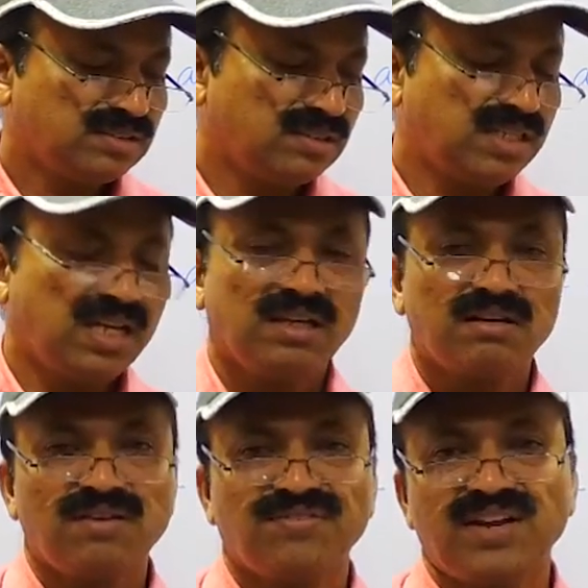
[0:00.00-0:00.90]
So a
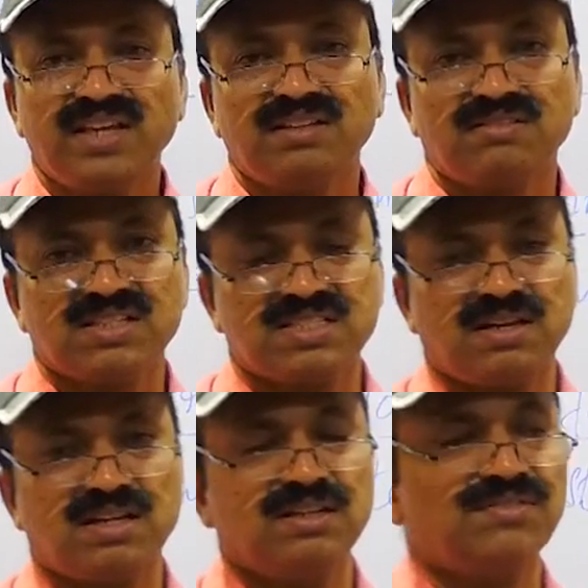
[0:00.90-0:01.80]
telegraph line that
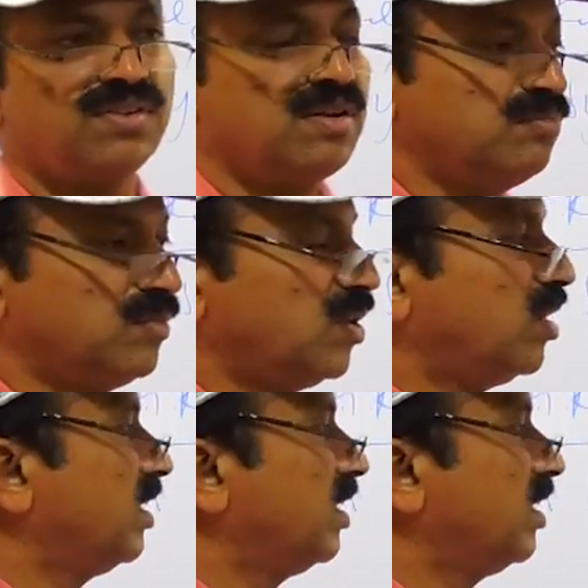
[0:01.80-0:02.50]
was started from